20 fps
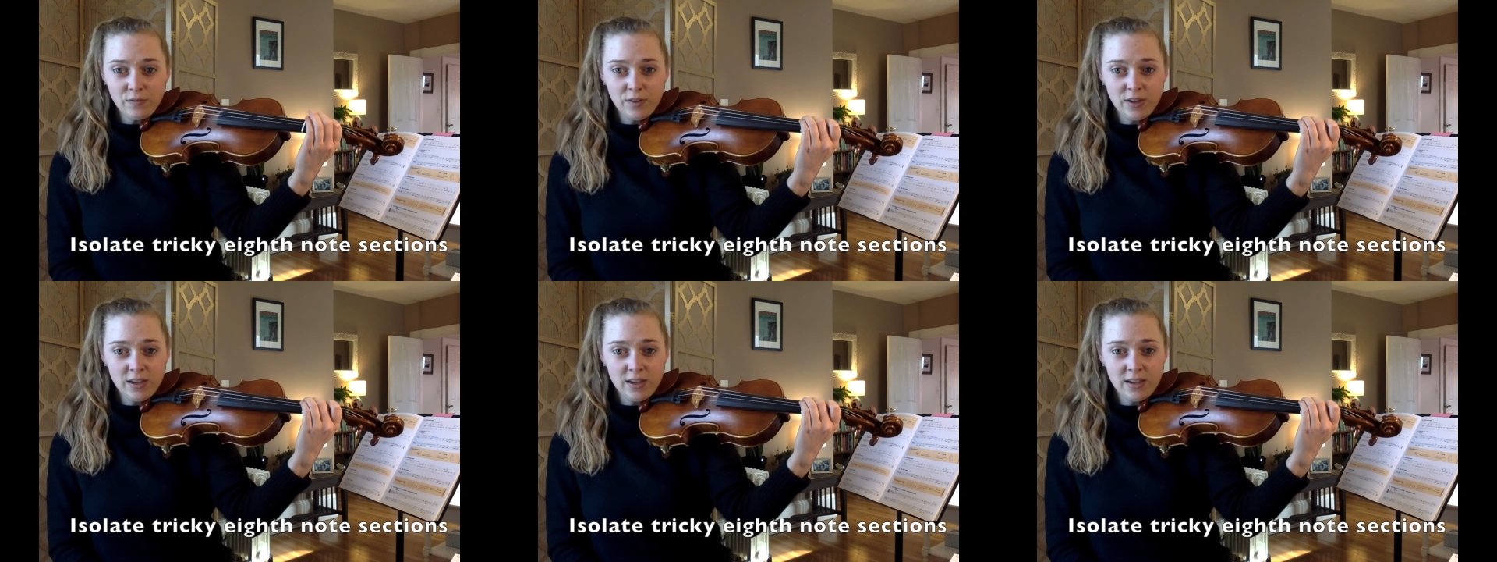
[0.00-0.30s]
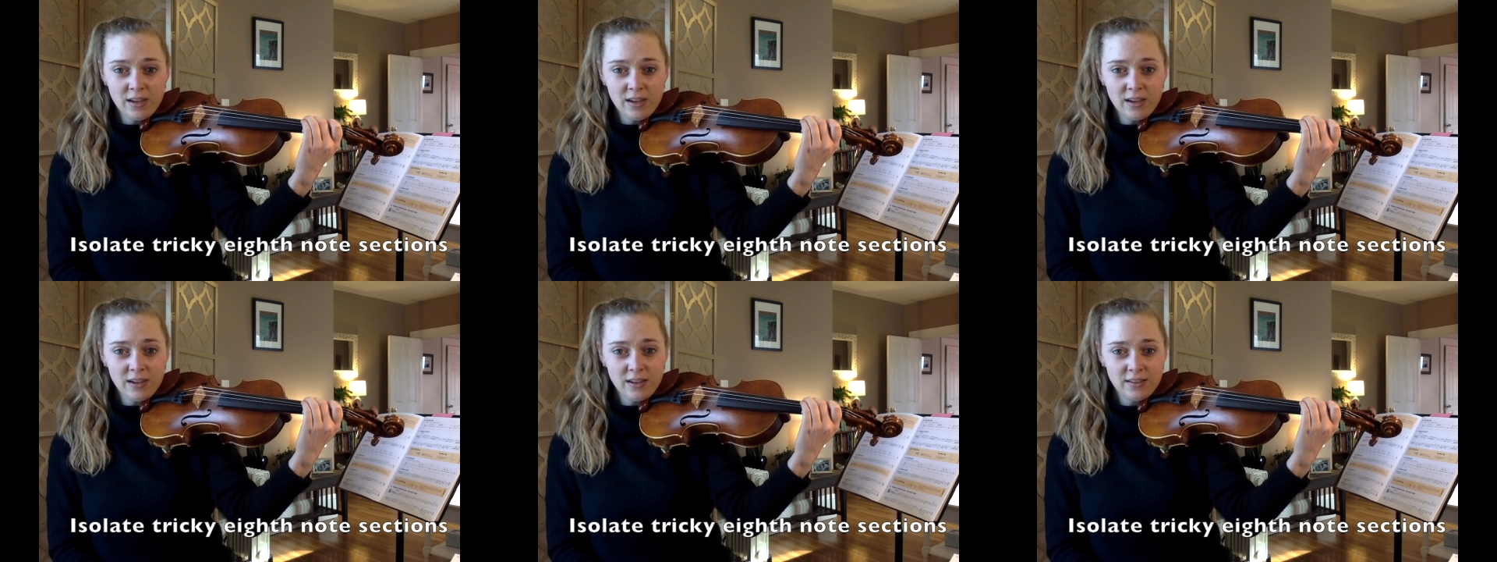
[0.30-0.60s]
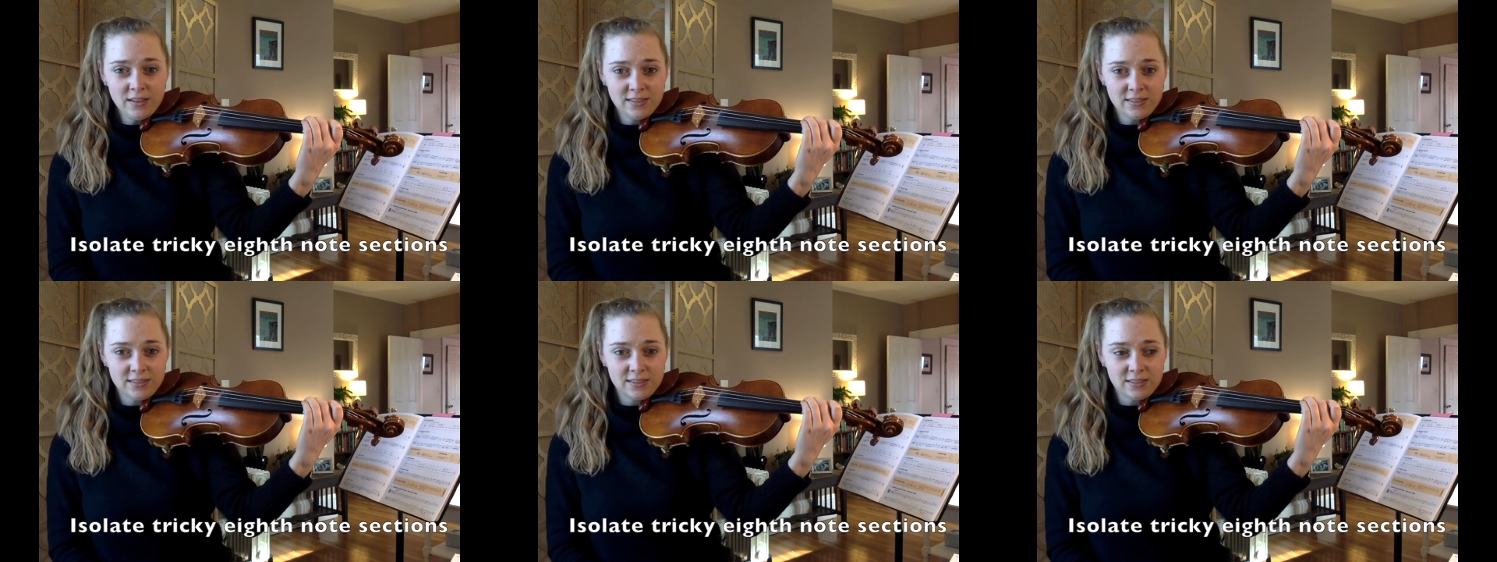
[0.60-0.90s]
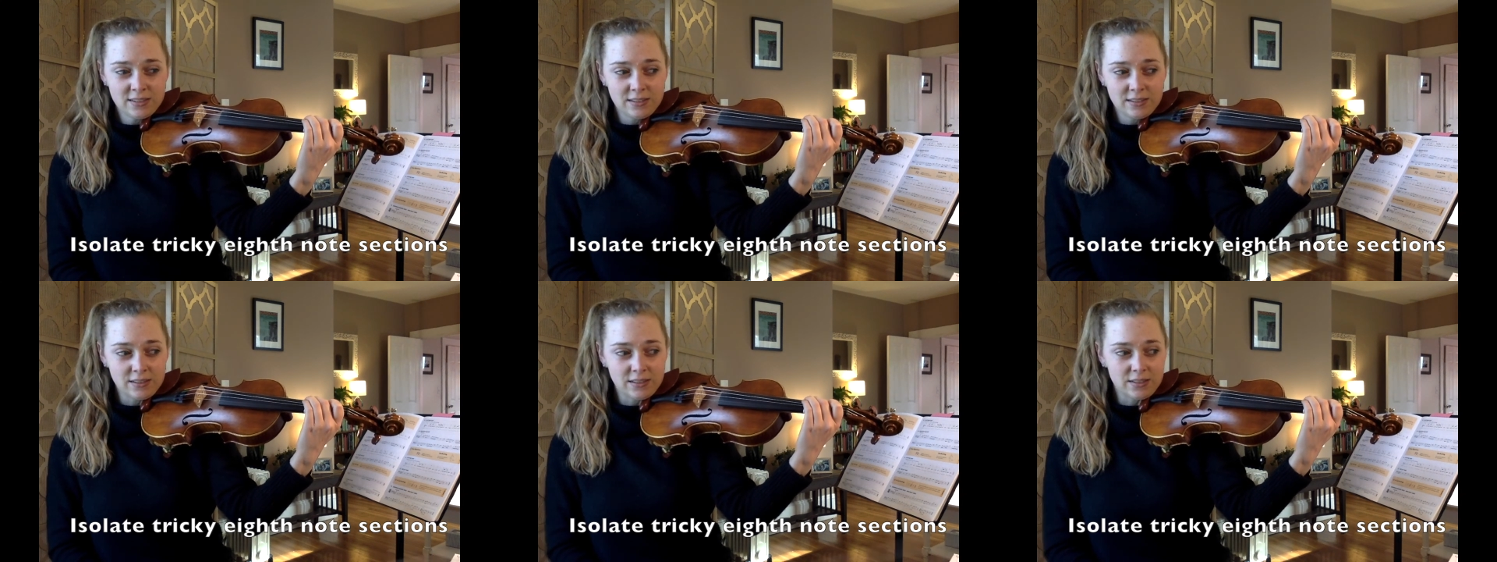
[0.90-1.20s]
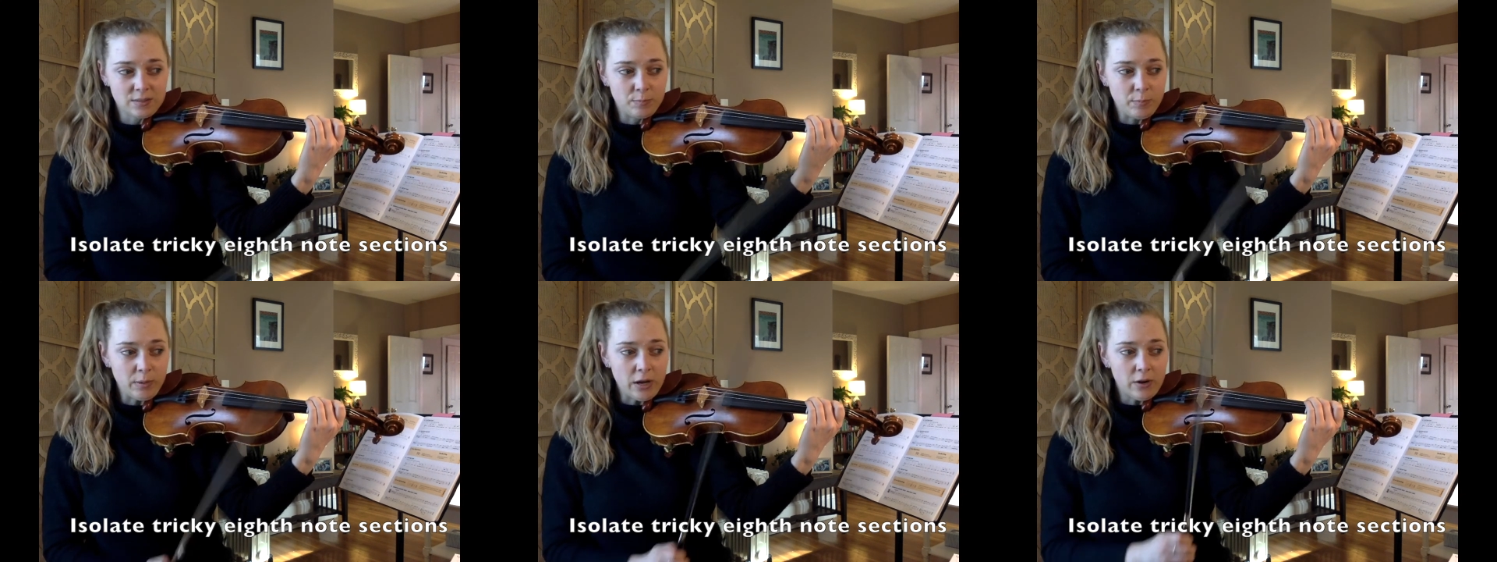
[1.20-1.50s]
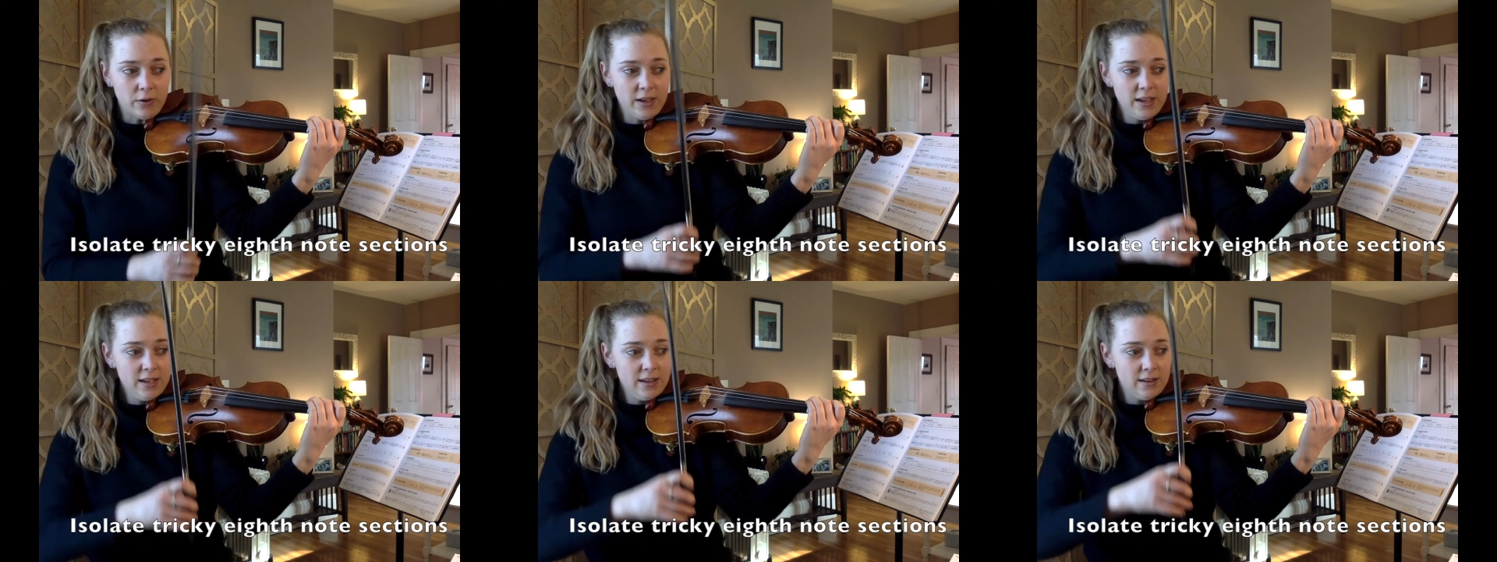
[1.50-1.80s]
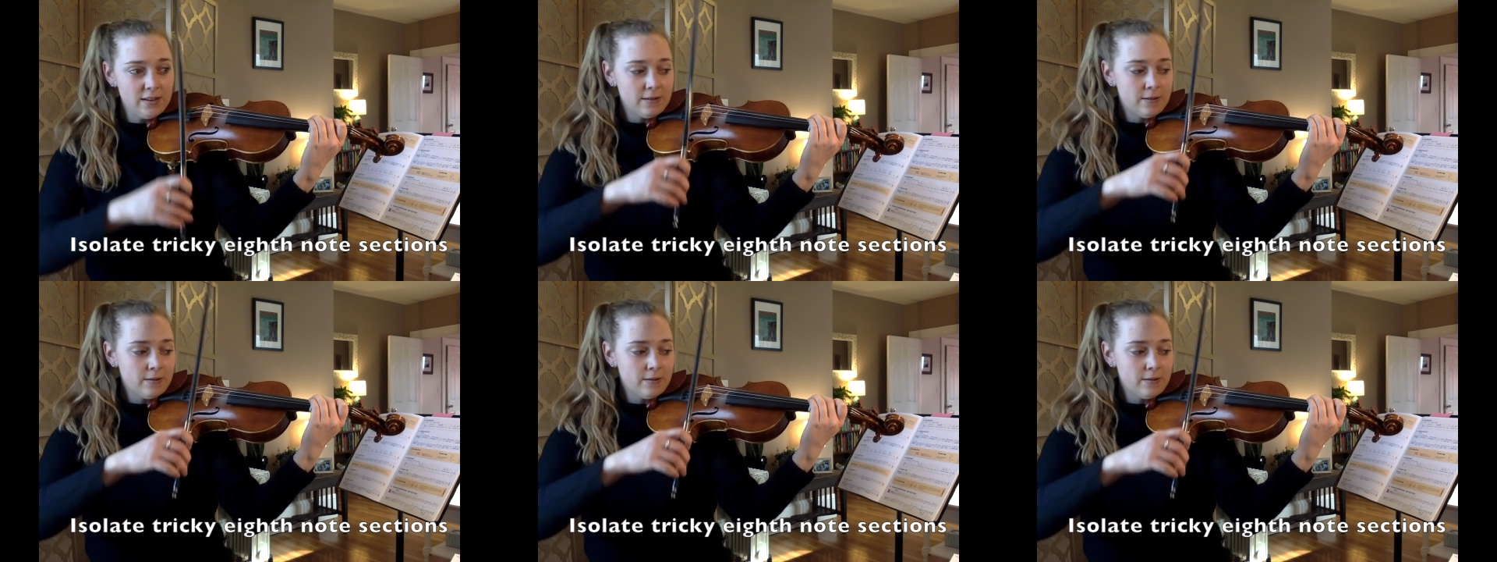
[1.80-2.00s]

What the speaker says: F's. Let's bow it.